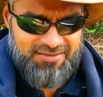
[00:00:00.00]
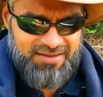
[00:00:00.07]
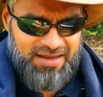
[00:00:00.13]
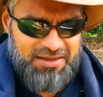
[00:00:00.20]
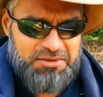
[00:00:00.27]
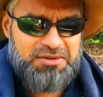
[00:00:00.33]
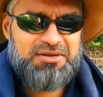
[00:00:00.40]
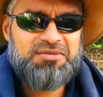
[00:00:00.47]

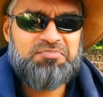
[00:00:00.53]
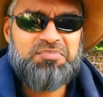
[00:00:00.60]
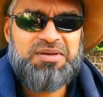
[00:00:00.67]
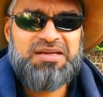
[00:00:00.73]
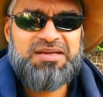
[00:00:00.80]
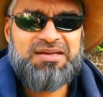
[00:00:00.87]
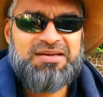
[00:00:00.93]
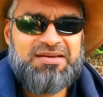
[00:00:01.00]
hasn't
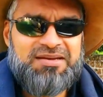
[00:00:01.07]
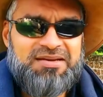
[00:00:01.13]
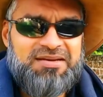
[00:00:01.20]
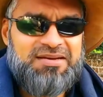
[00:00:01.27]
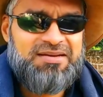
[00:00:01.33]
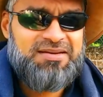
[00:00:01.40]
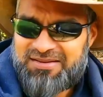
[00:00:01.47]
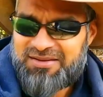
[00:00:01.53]
been
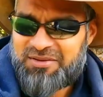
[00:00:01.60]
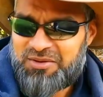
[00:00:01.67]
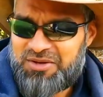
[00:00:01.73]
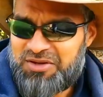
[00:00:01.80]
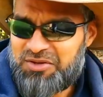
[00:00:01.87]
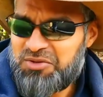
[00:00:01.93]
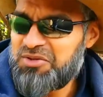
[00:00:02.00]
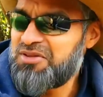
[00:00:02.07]

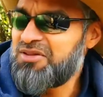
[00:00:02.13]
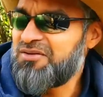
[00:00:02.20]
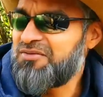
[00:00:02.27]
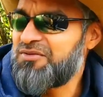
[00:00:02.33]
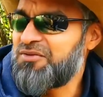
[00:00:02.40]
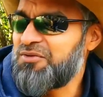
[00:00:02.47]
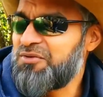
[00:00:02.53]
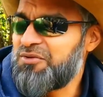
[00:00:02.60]

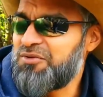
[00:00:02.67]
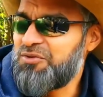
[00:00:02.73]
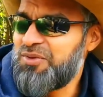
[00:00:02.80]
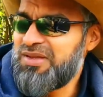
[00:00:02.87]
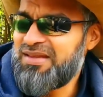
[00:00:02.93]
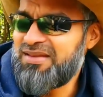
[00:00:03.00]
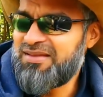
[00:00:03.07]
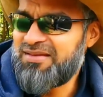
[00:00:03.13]
conducive to
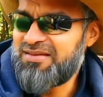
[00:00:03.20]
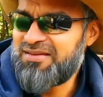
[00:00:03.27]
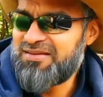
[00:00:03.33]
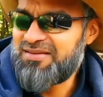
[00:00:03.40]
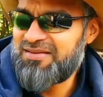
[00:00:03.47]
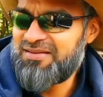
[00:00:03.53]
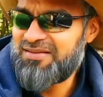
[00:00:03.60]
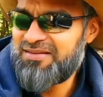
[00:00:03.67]

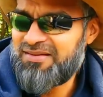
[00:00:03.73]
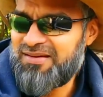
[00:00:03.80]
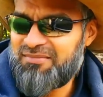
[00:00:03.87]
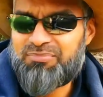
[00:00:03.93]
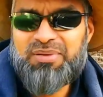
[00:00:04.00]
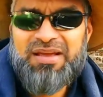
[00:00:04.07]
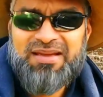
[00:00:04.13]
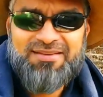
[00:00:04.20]
doing
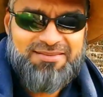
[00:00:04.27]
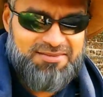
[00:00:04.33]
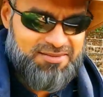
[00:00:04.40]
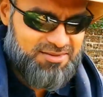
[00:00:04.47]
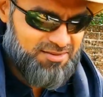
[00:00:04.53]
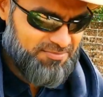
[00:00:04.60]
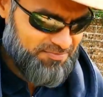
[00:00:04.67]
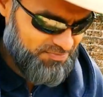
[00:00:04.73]
repairs.